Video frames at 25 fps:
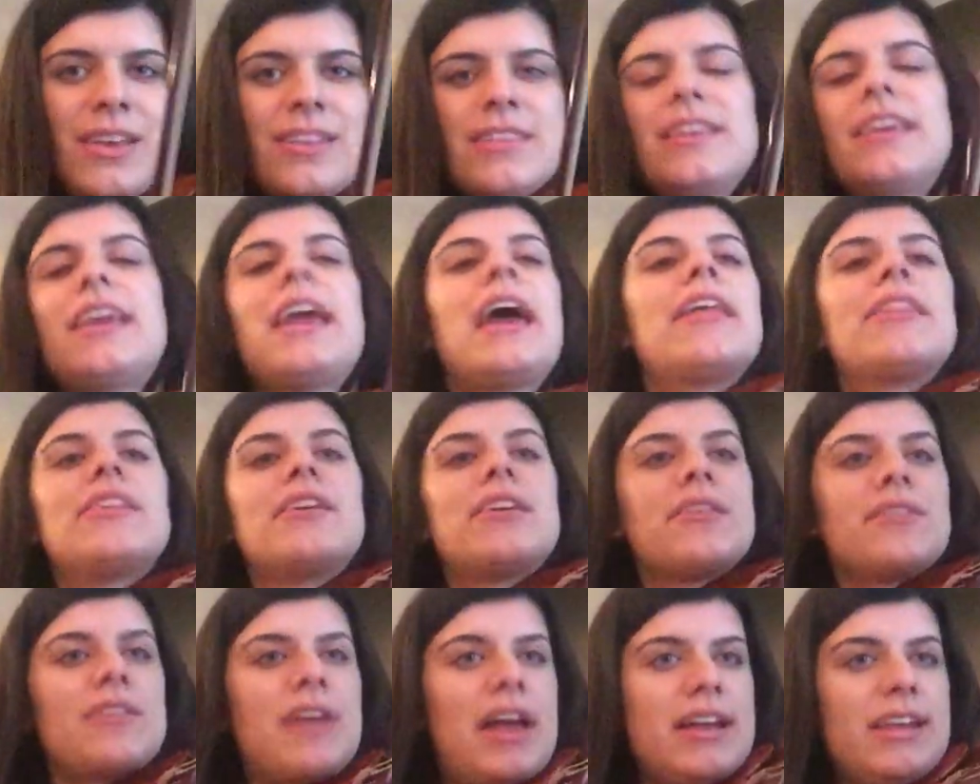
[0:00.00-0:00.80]

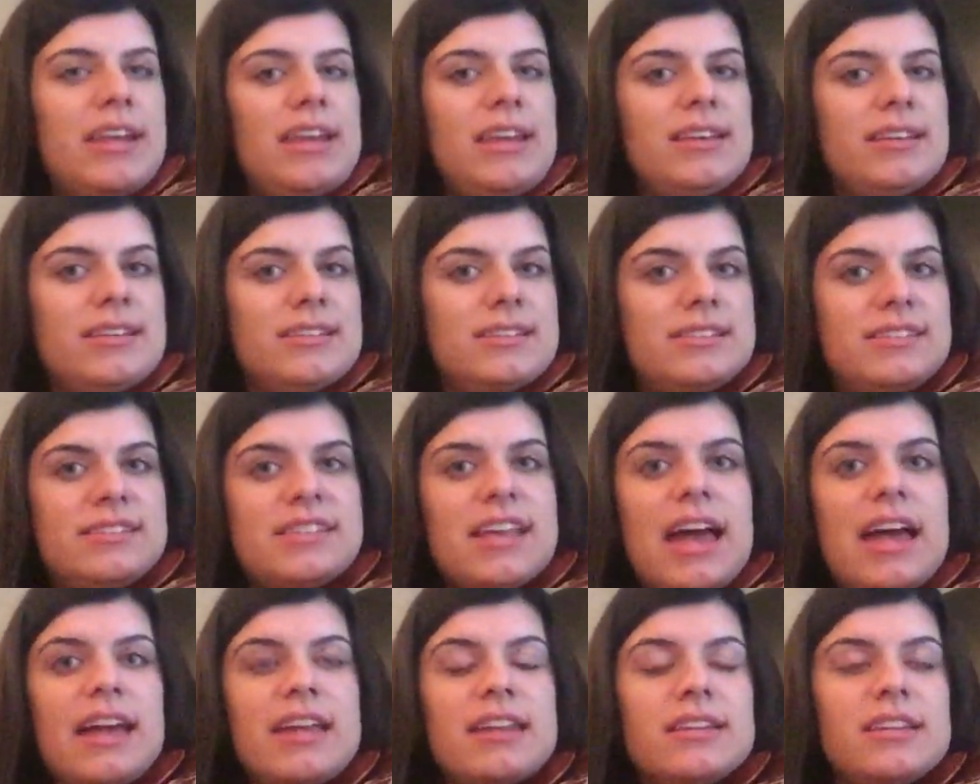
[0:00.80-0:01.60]
Together, ready,
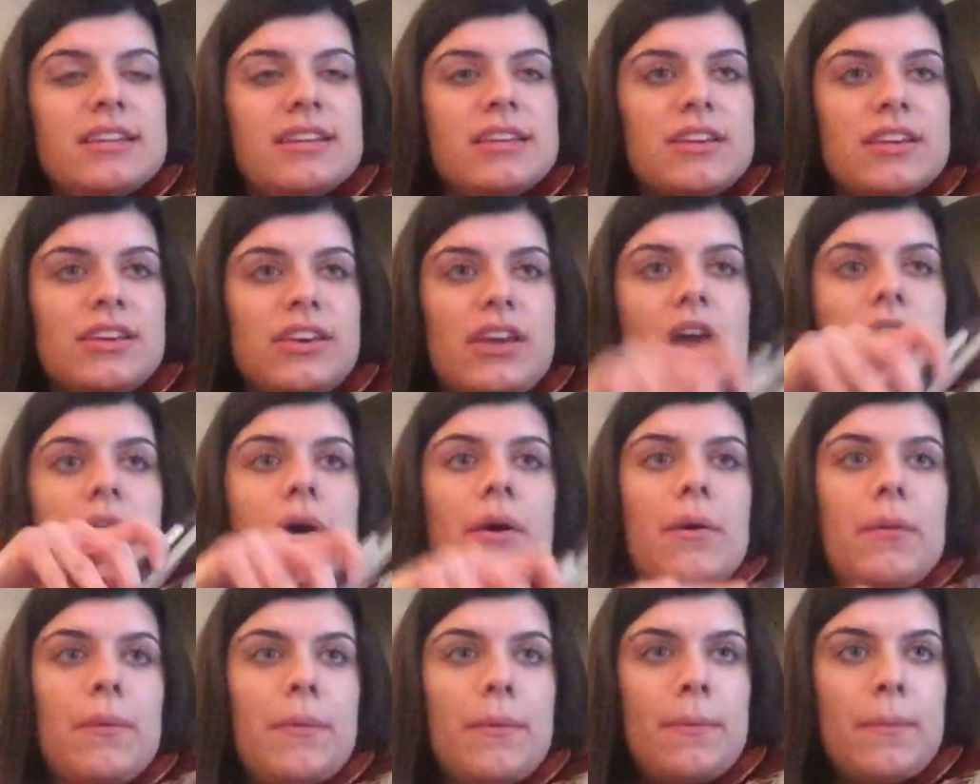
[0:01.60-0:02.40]
set,
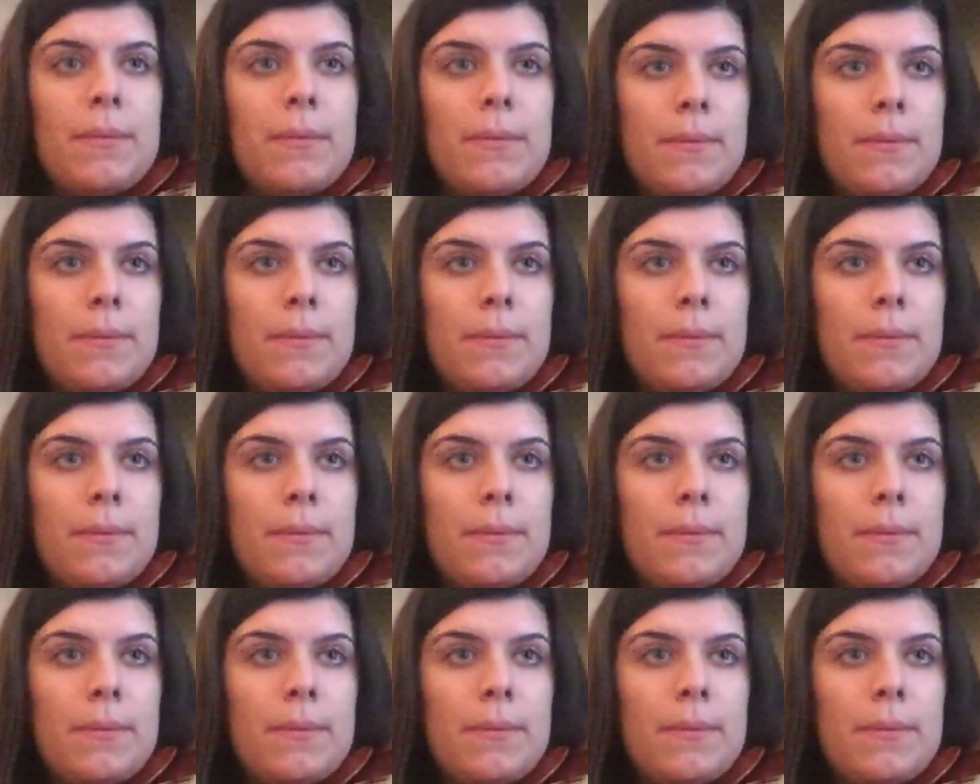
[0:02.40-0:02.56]
go.